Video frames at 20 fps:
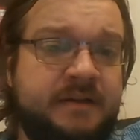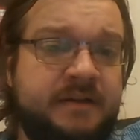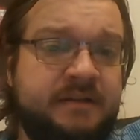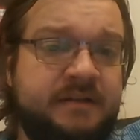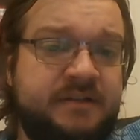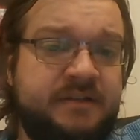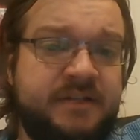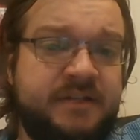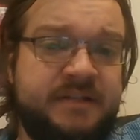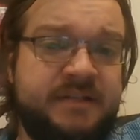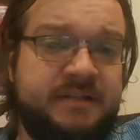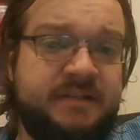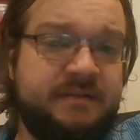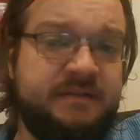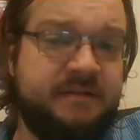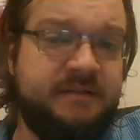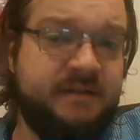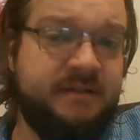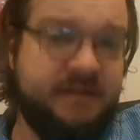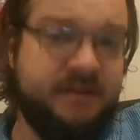just
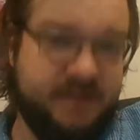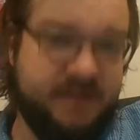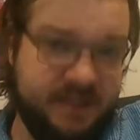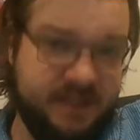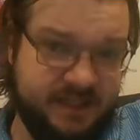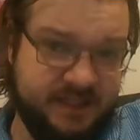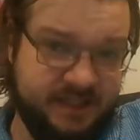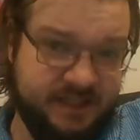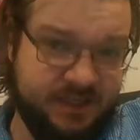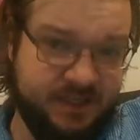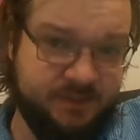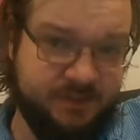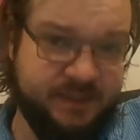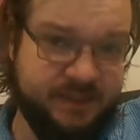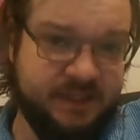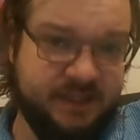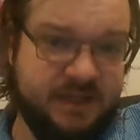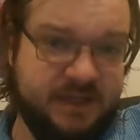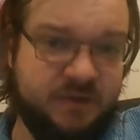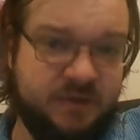a little bit
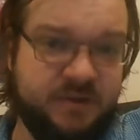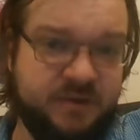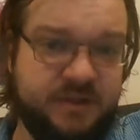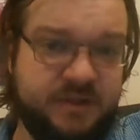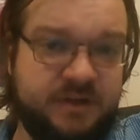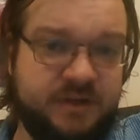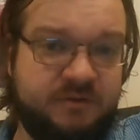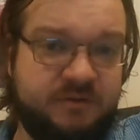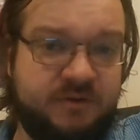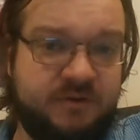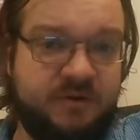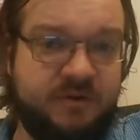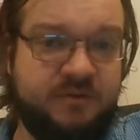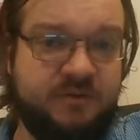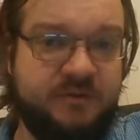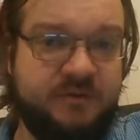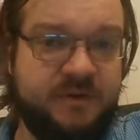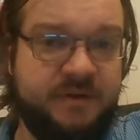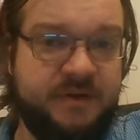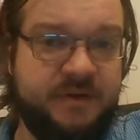lower than your own.